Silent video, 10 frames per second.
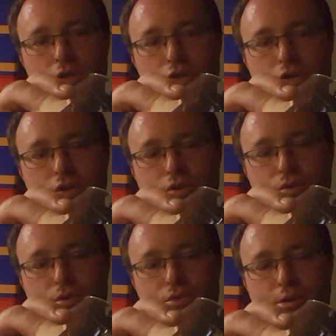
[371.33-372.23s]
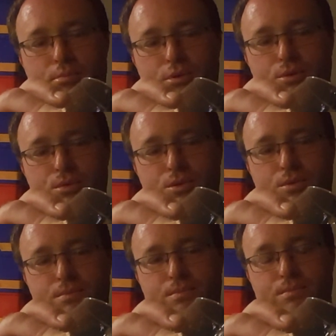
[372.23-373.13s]
Trying to do 3
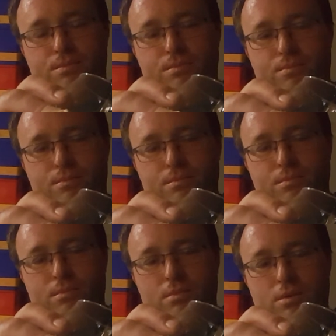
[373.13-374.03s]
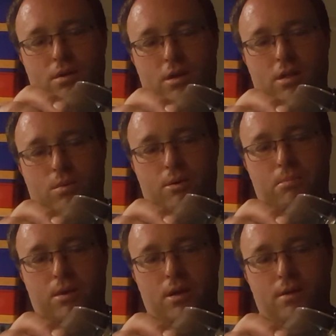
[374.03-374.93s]
brews out of the 1
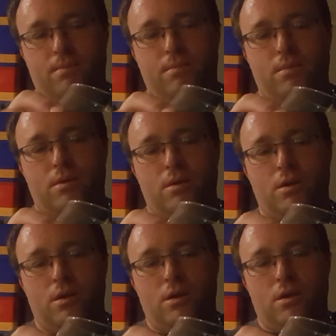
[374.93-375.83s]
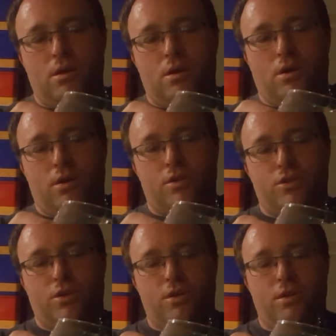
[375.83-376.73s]
beer. I
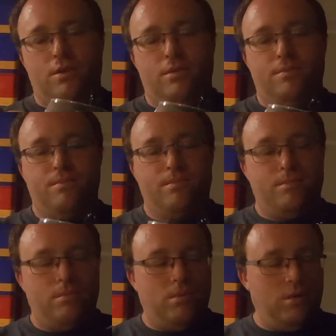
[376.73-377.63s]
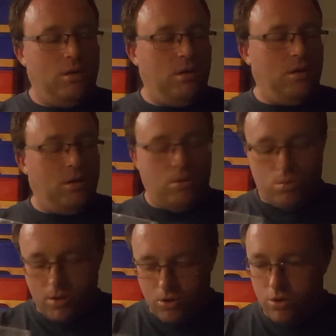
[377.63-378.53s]
decided,
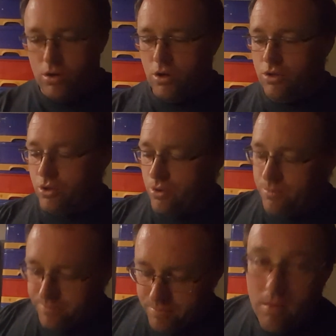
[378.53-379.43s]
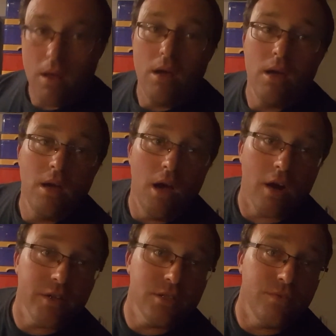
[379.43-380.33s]
why couldn't I do a
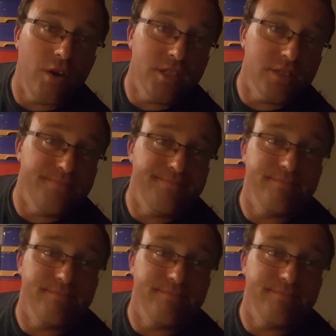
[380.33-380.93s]
crystal Weizen?